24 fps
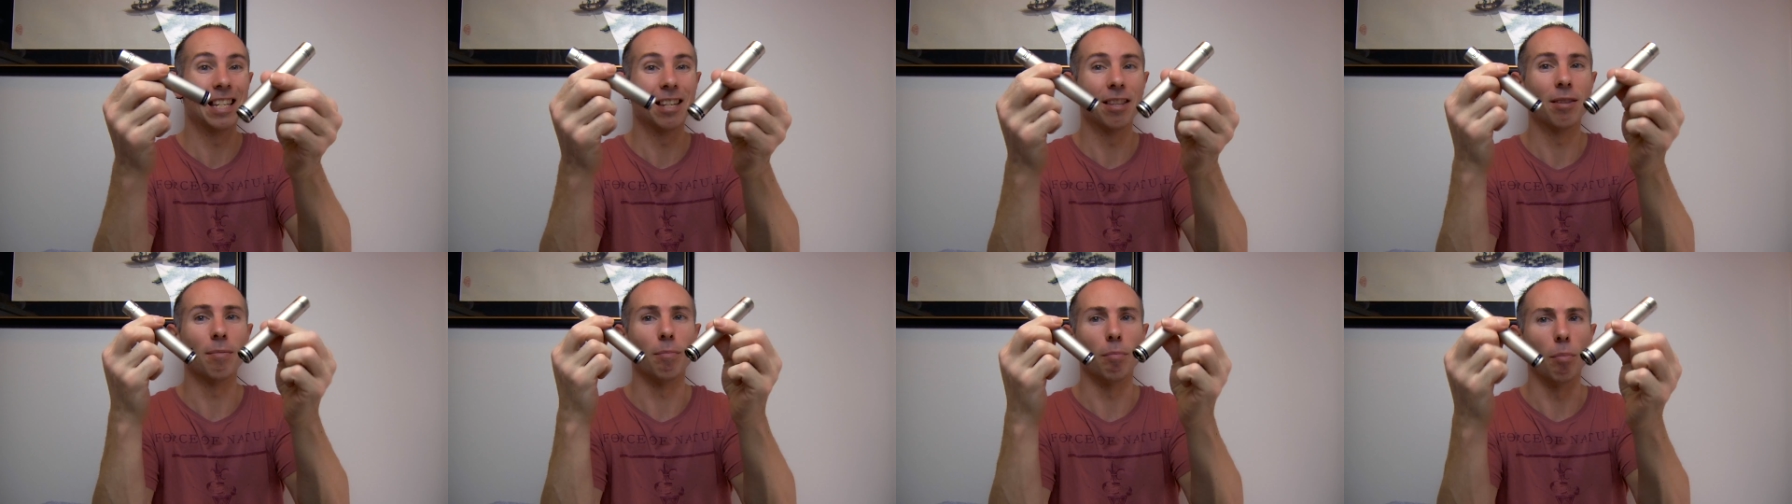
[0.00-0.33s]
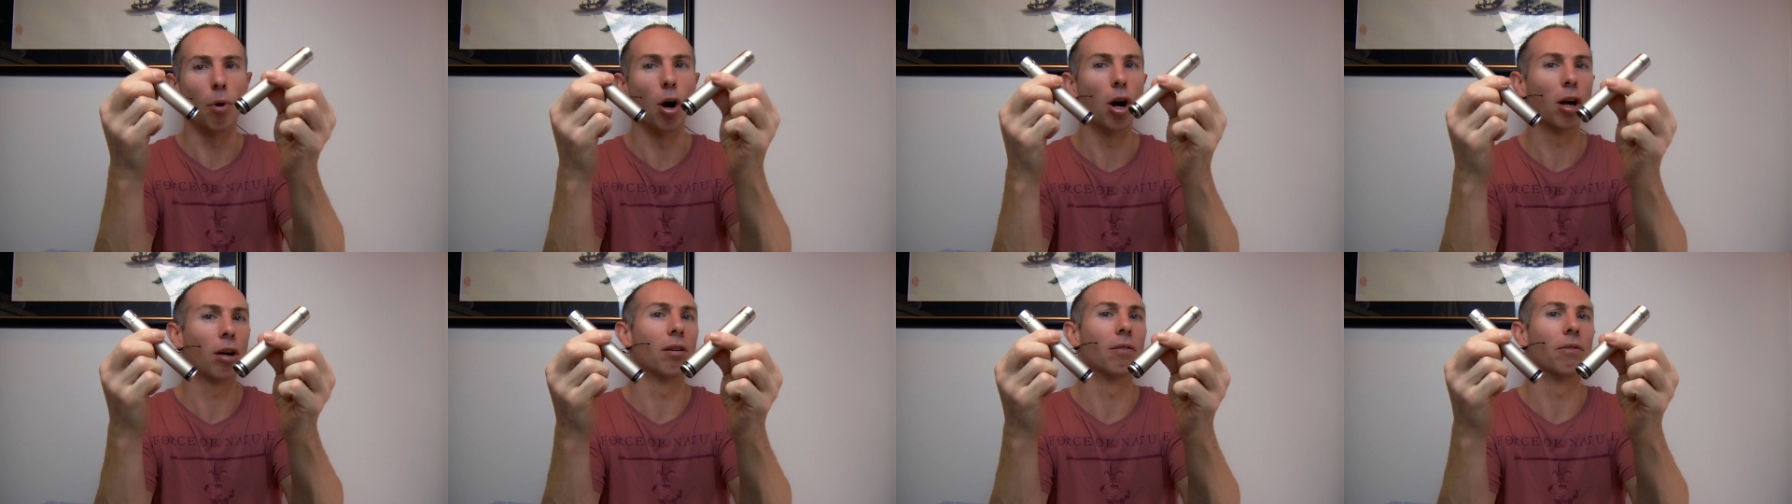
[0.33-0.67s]
are the
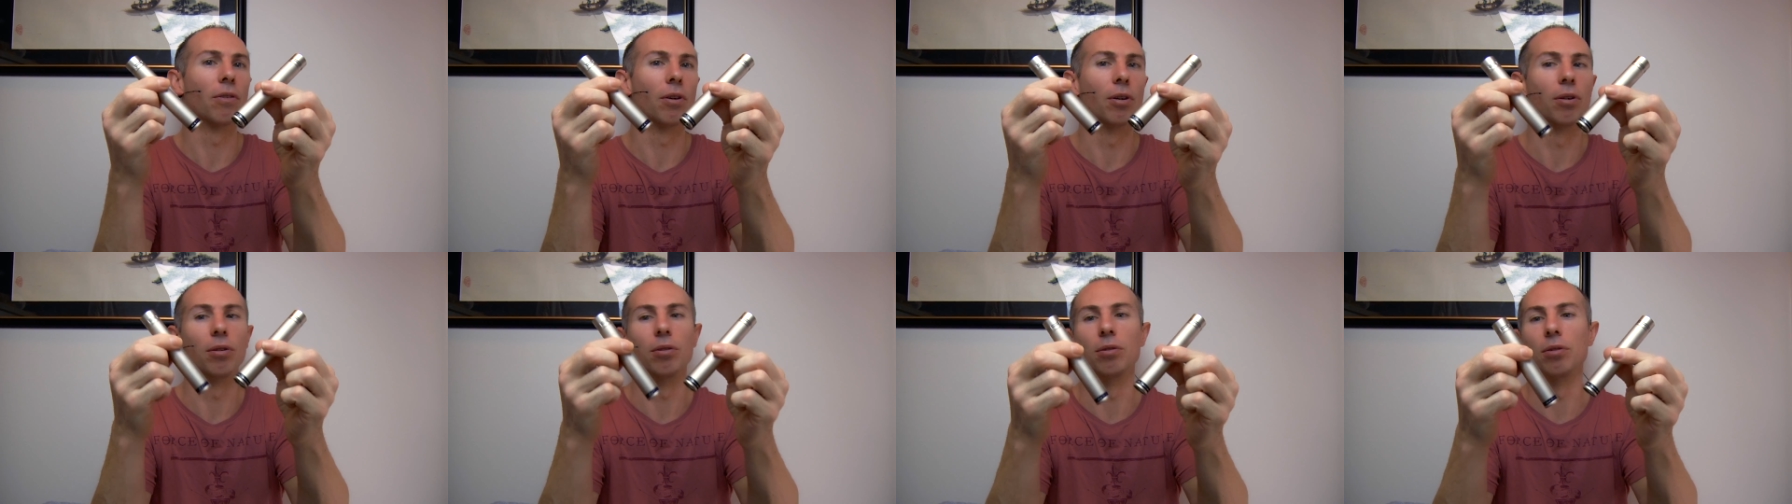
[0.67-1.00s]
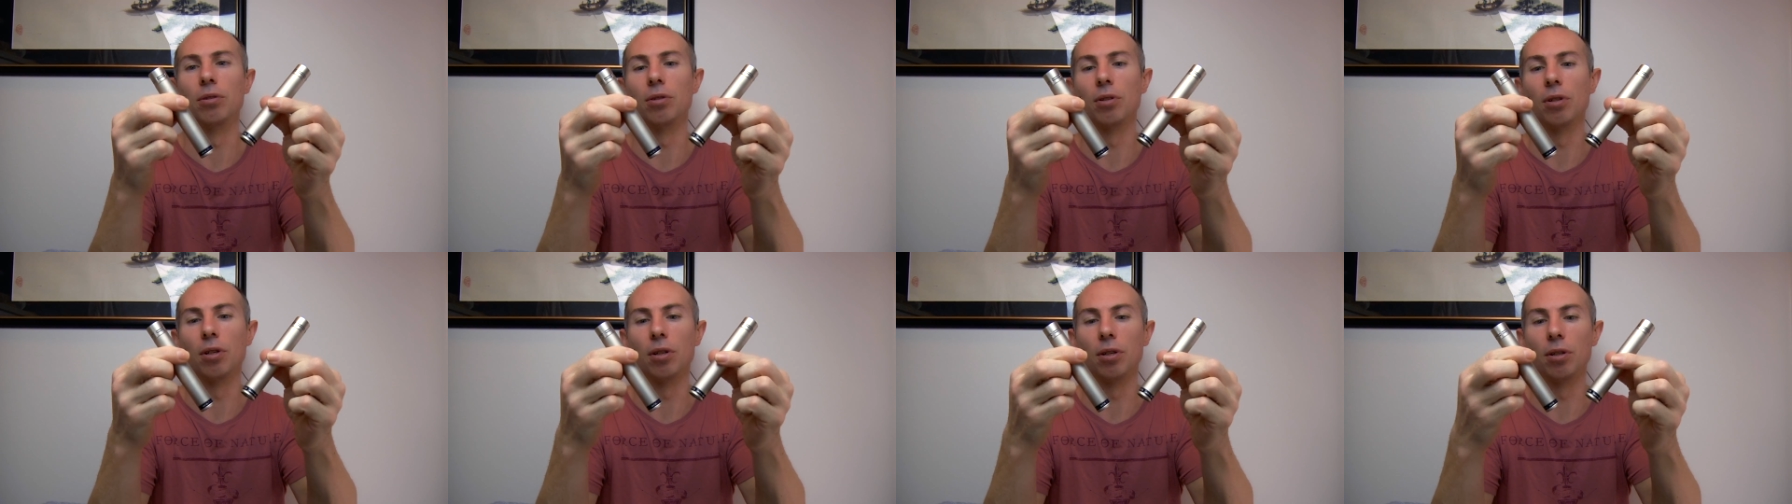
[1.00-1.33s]

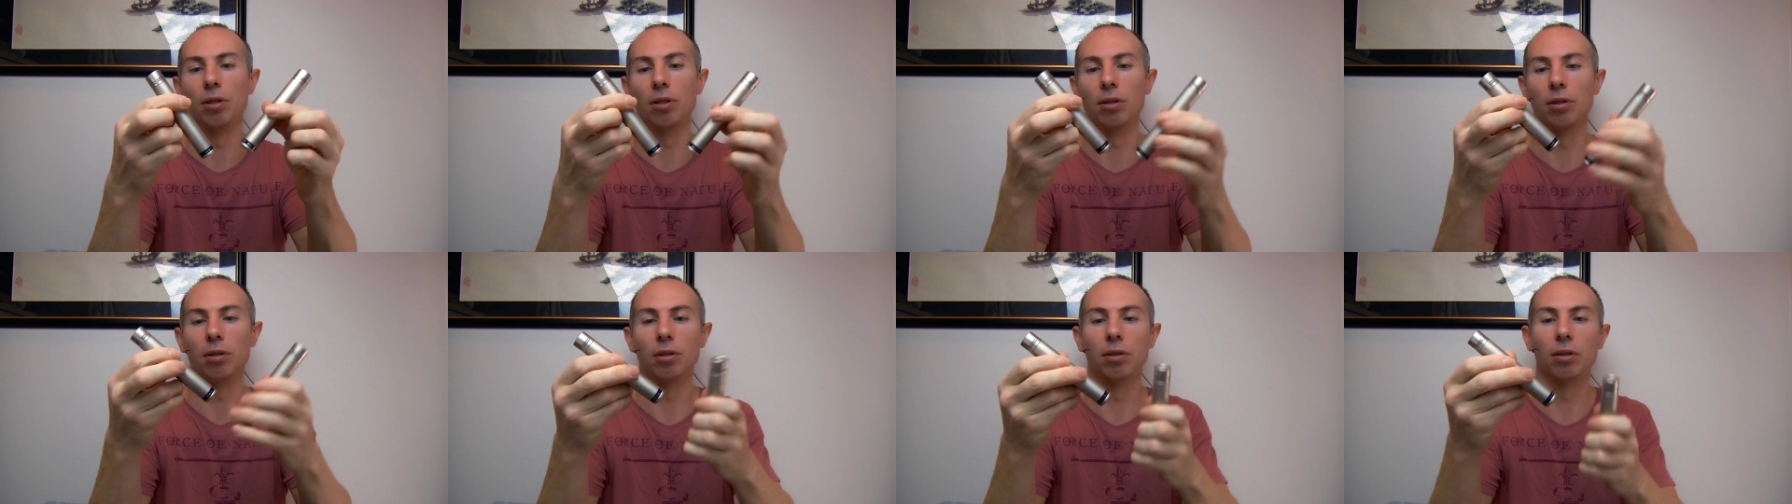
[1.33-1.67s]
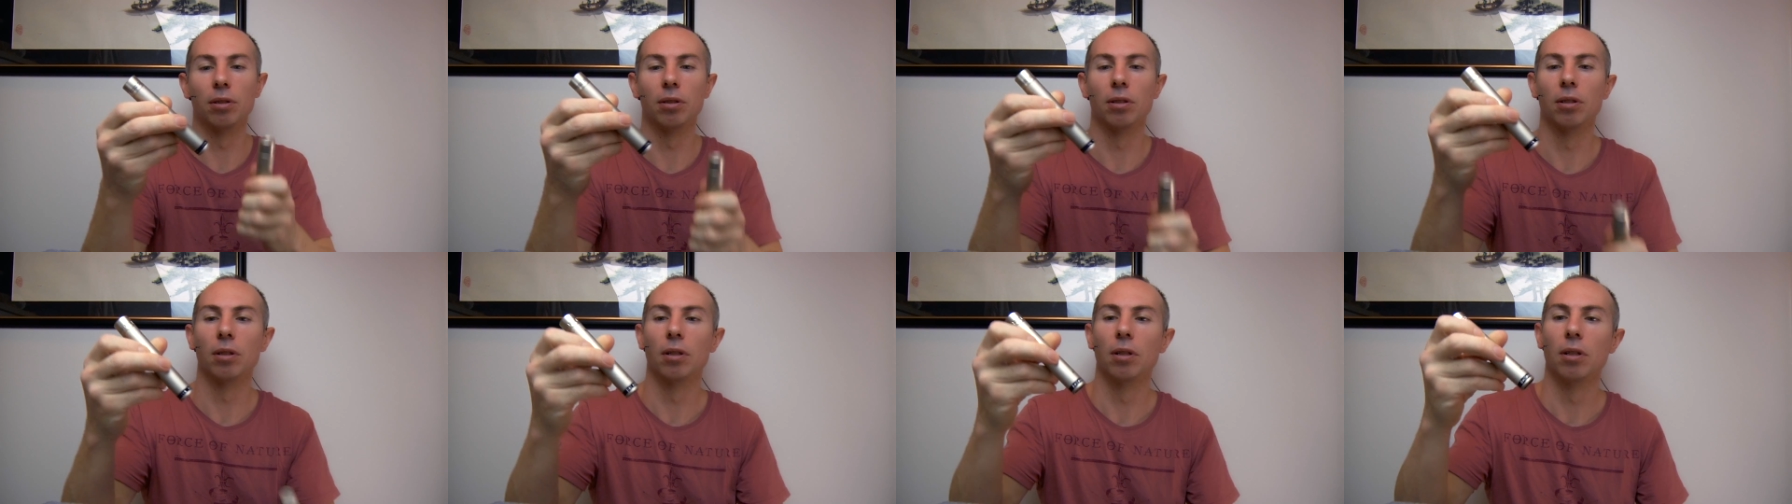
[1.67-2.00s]
microphones that I use.